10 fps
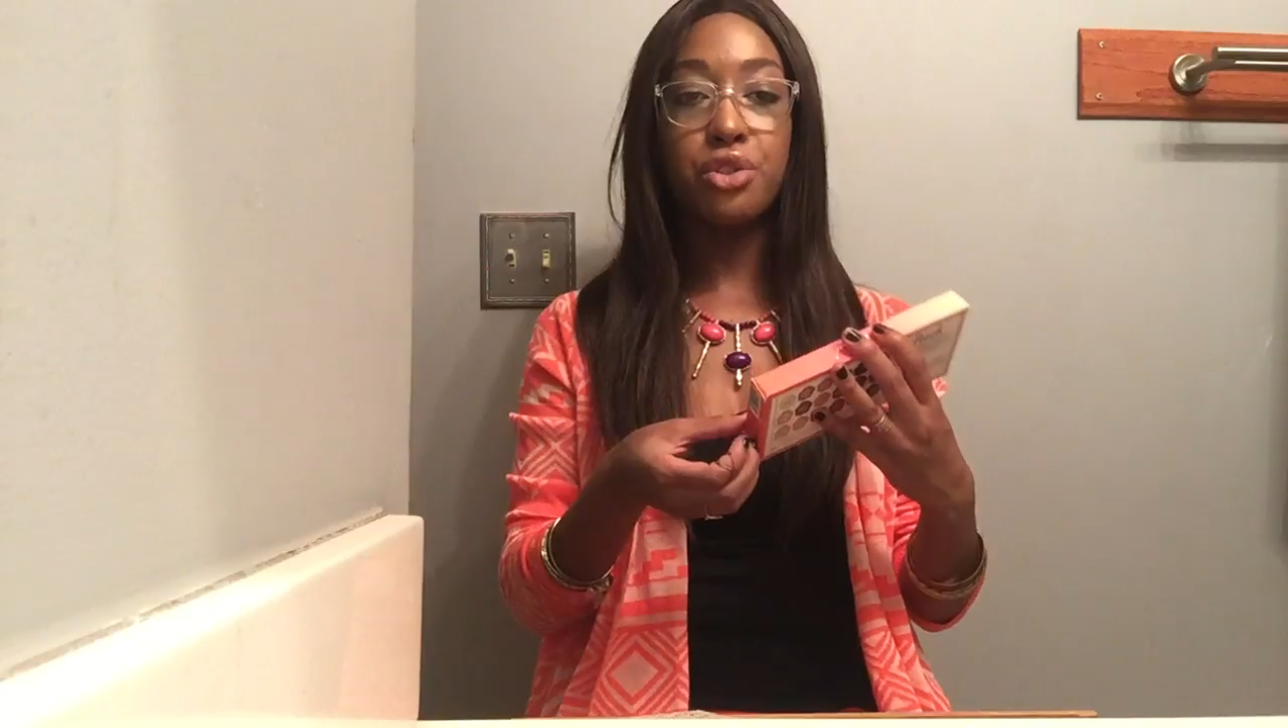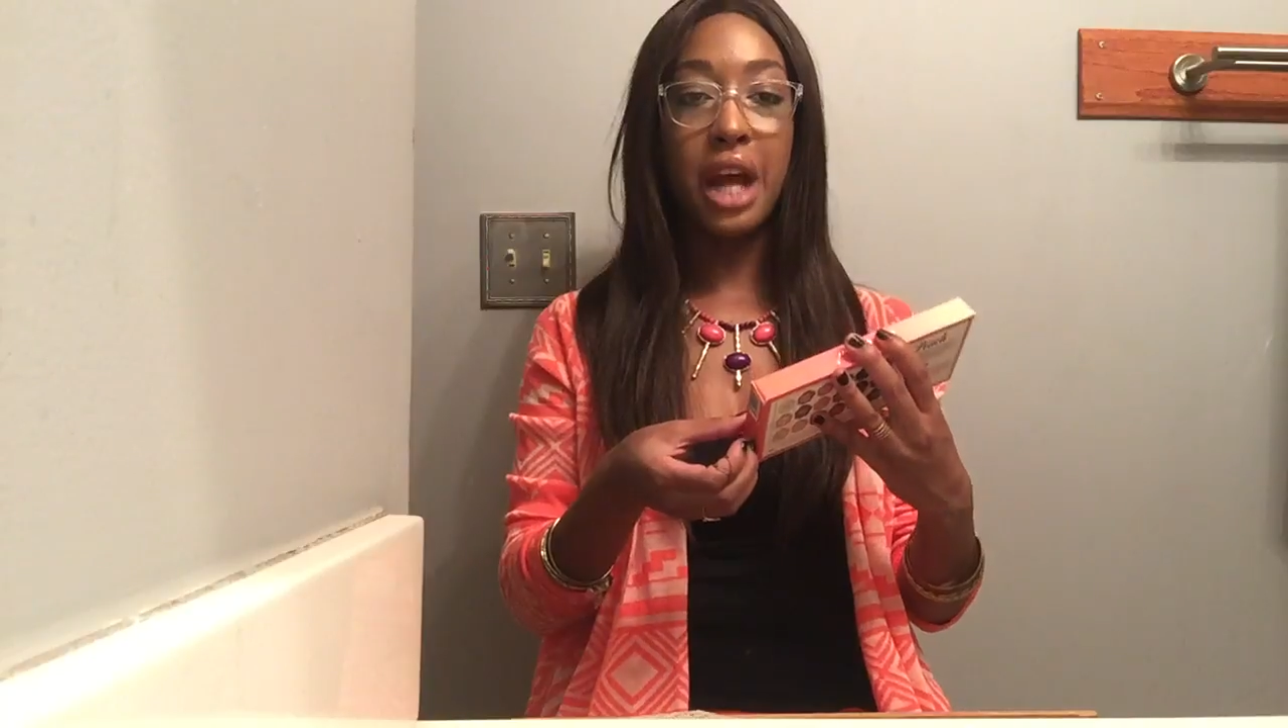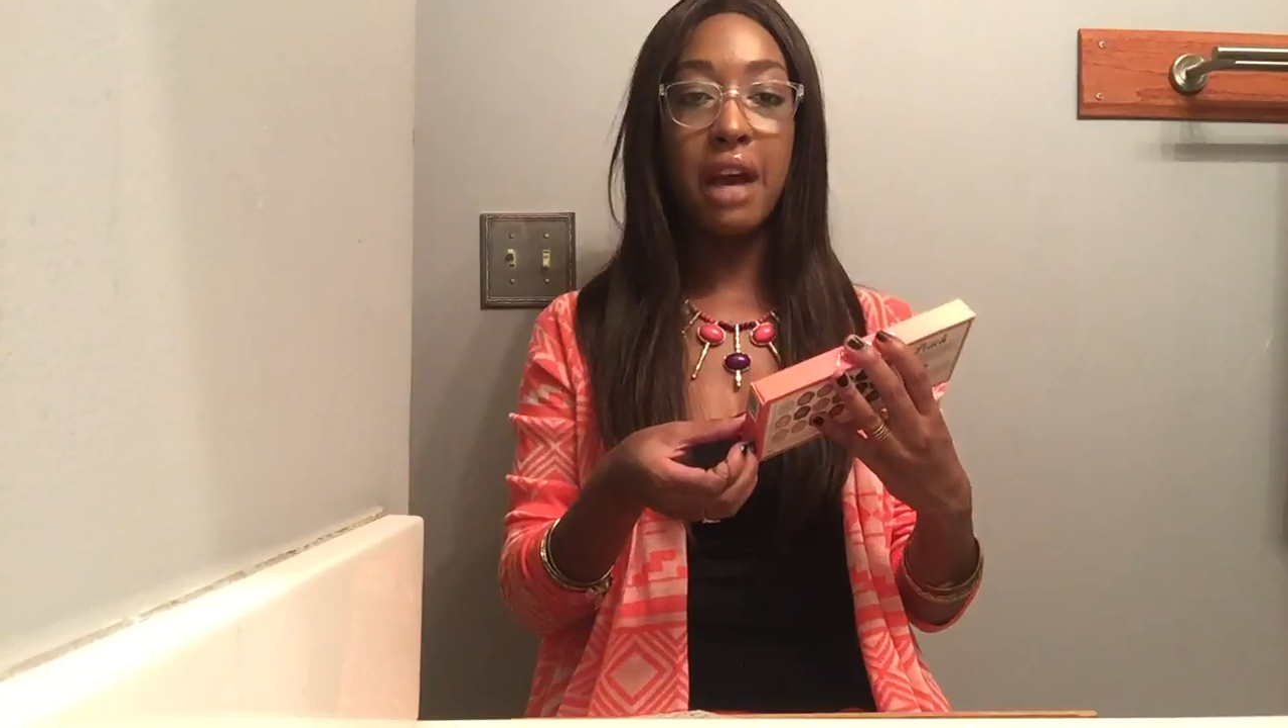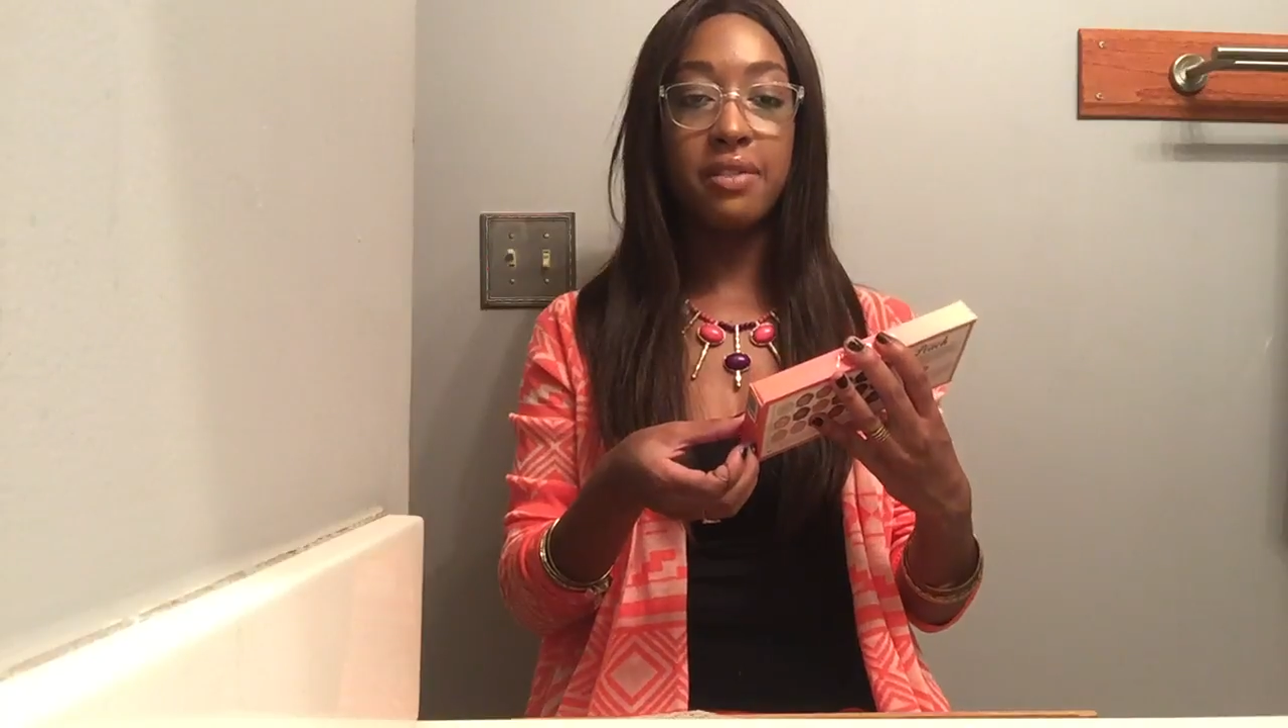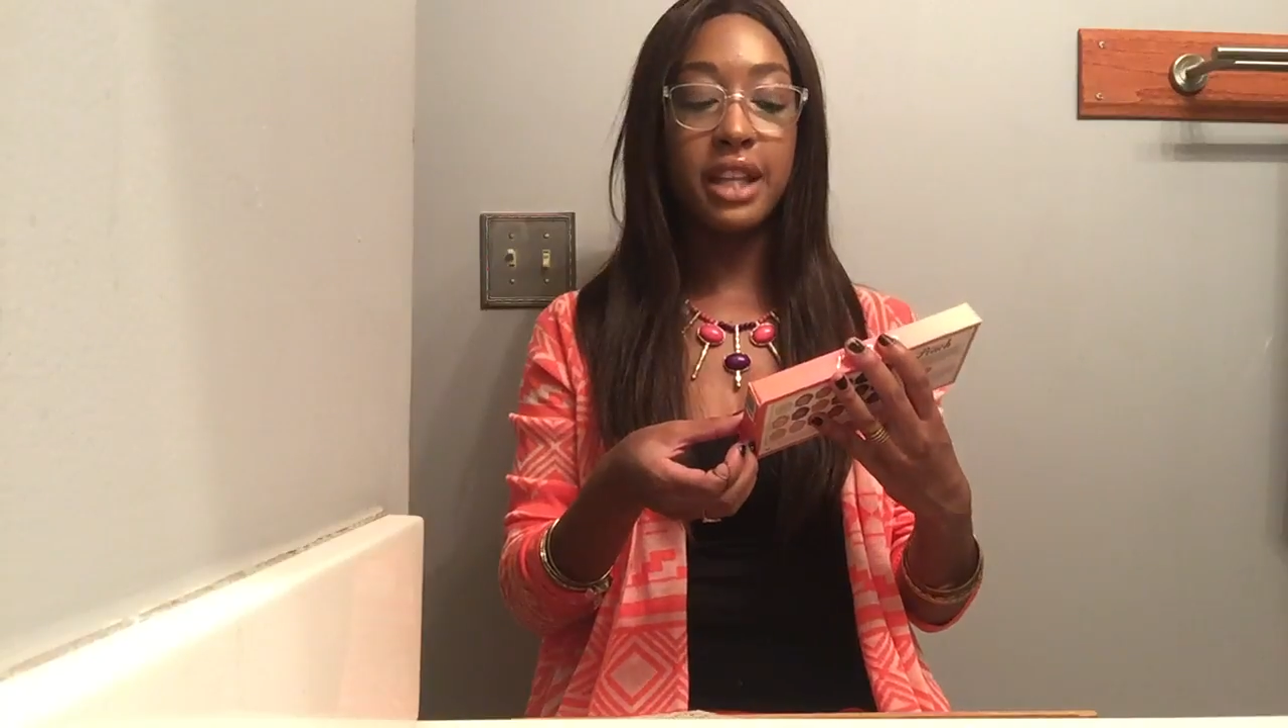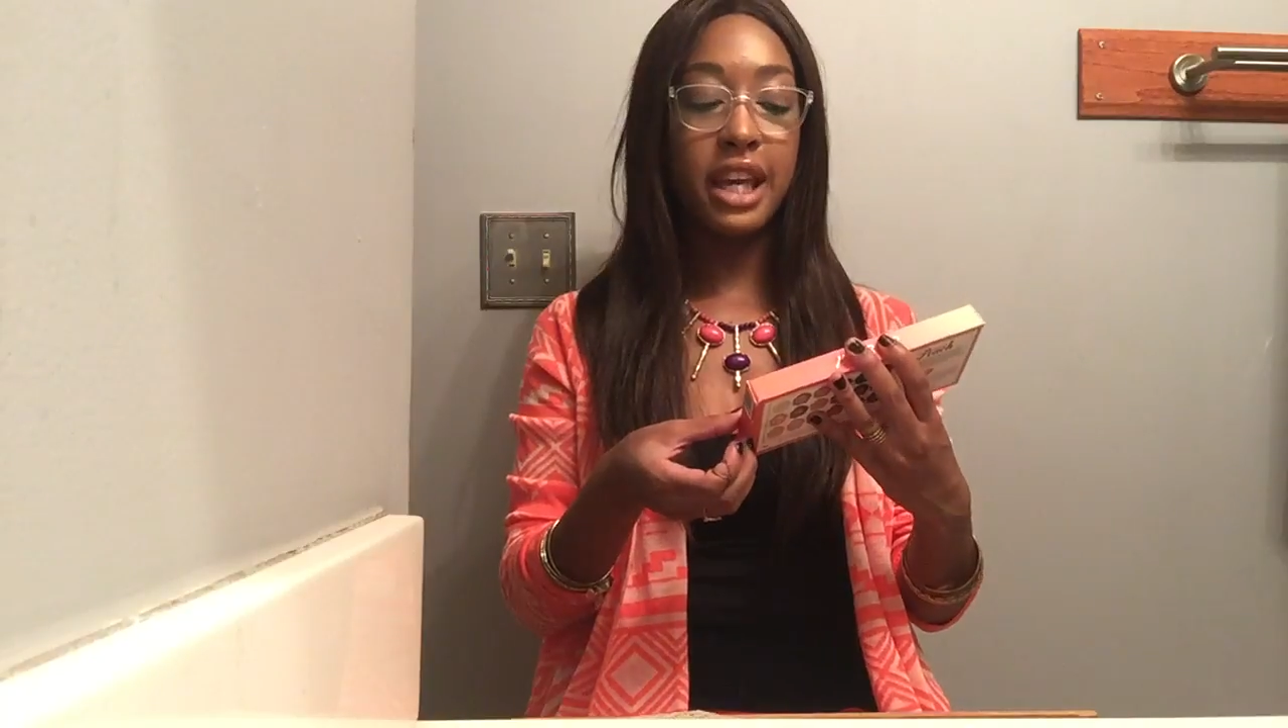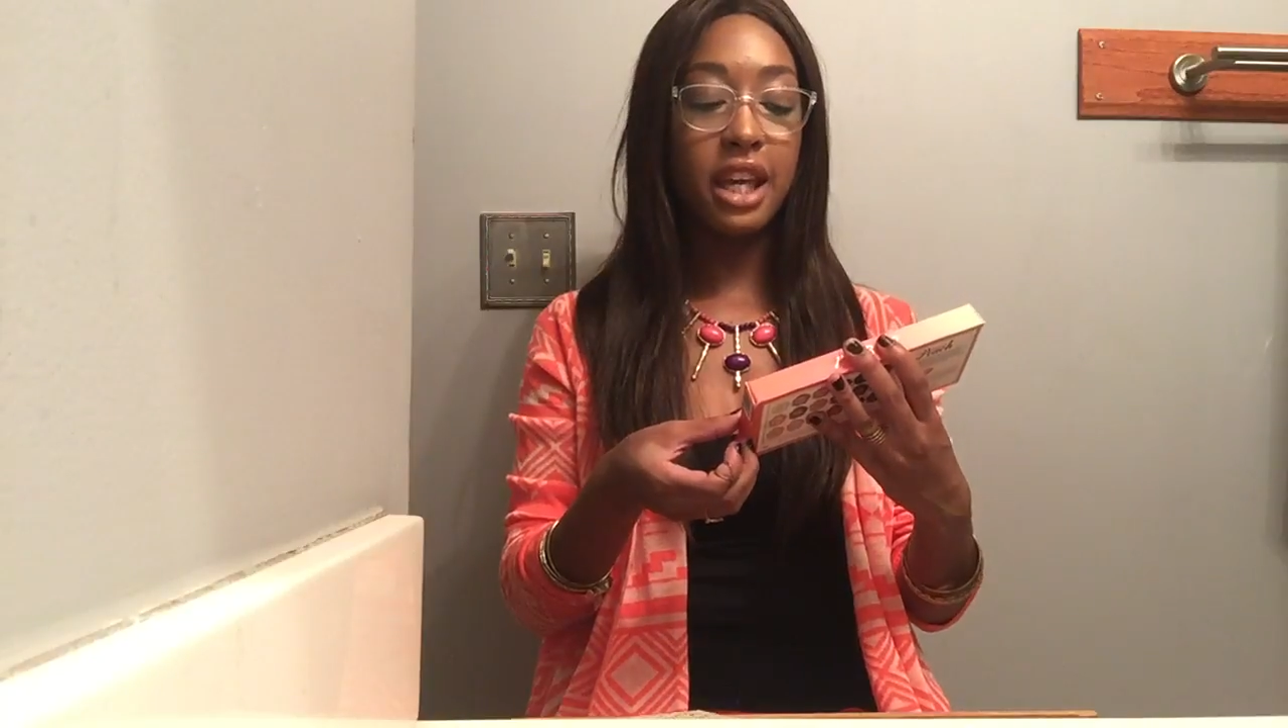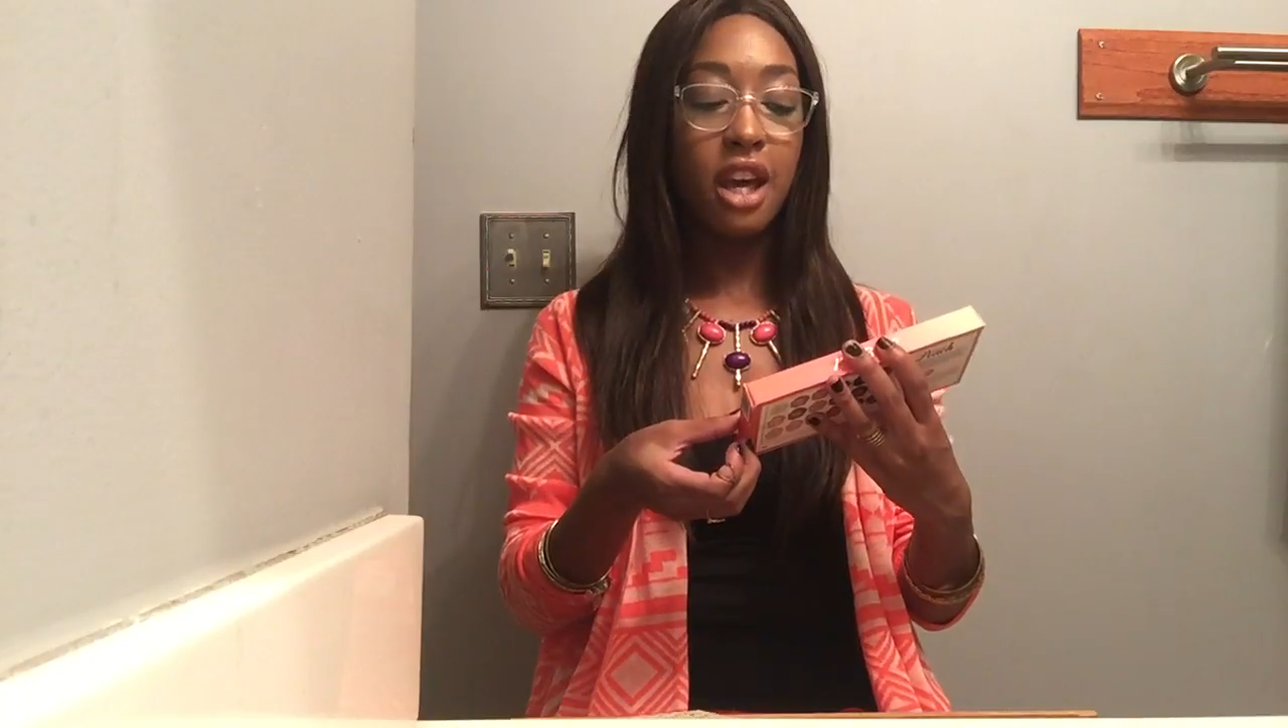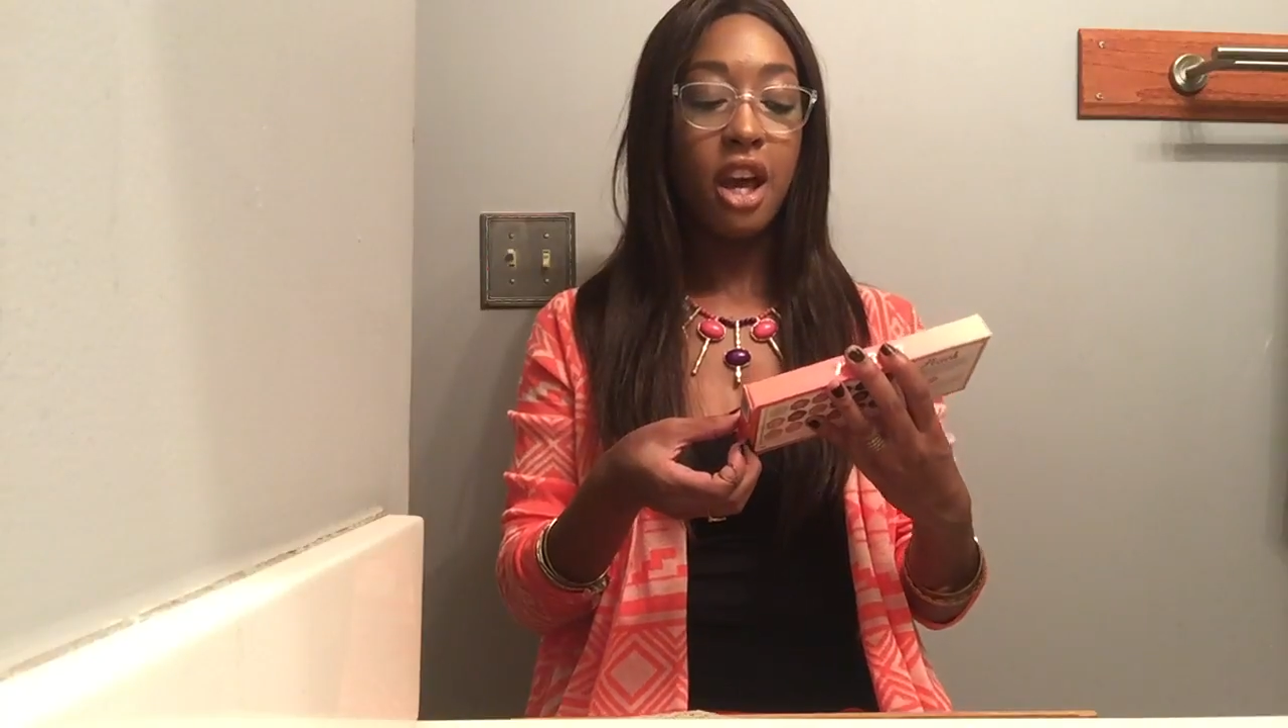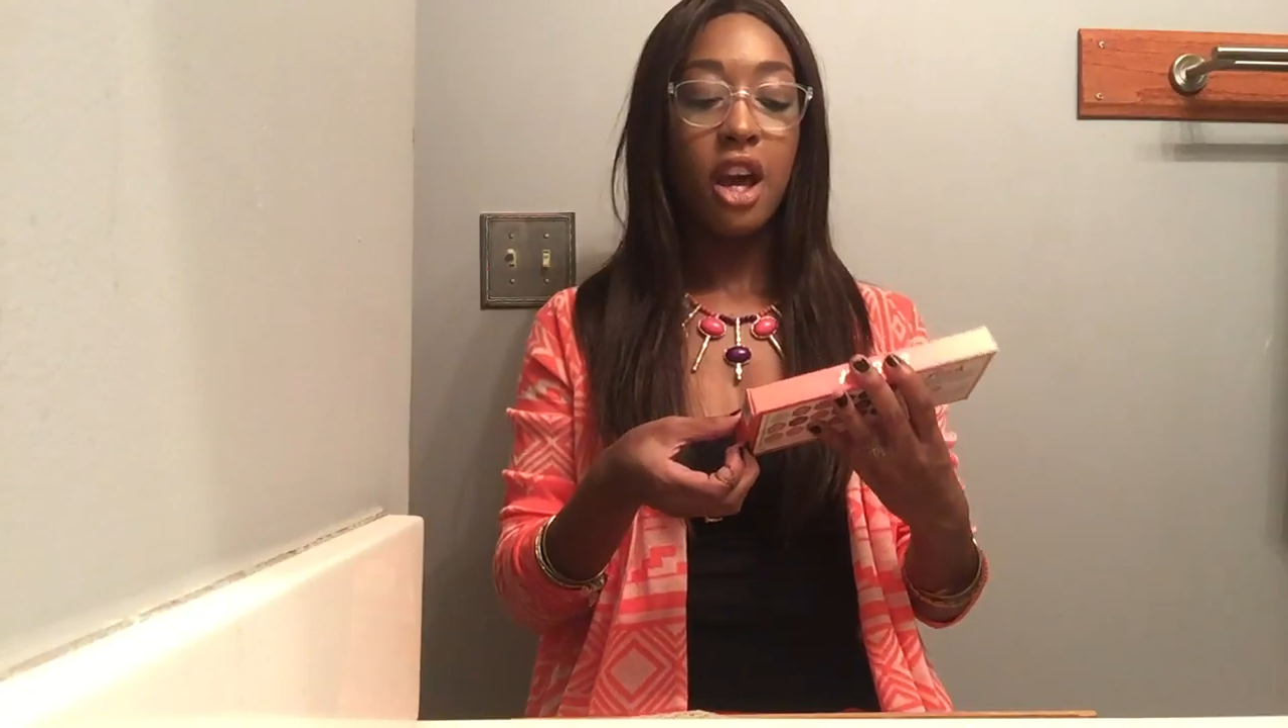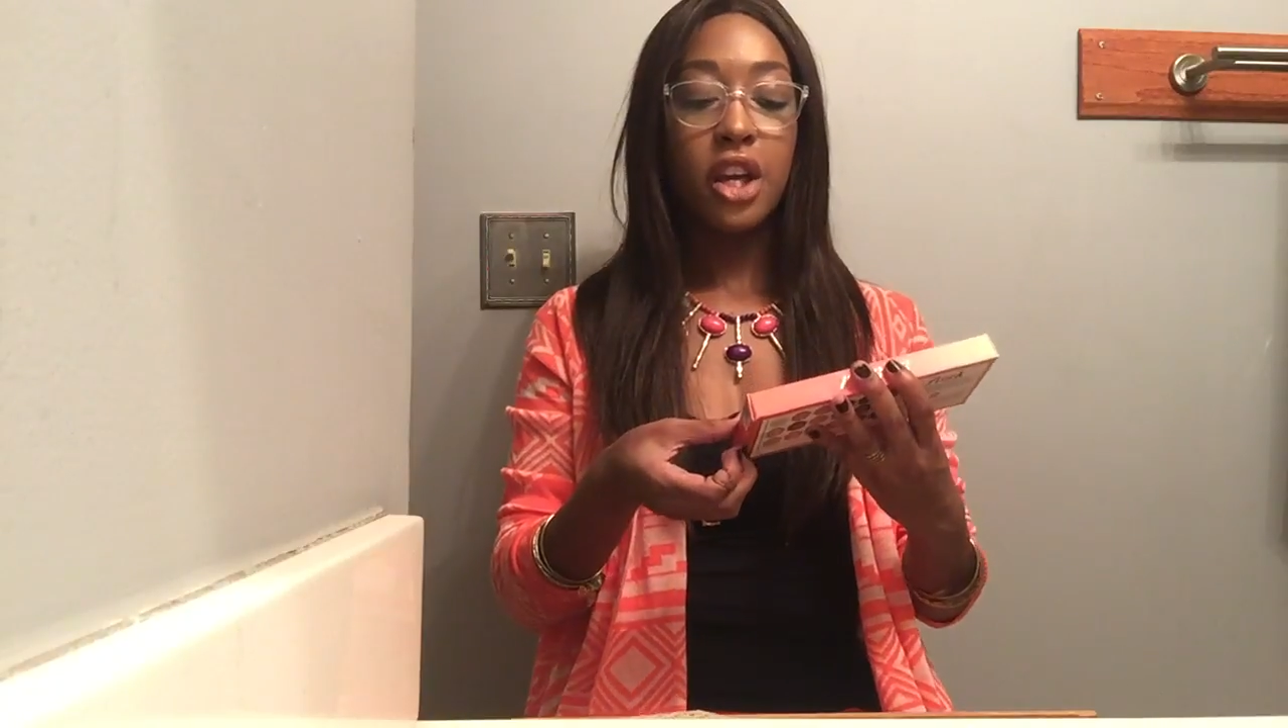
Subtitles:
you're traveling,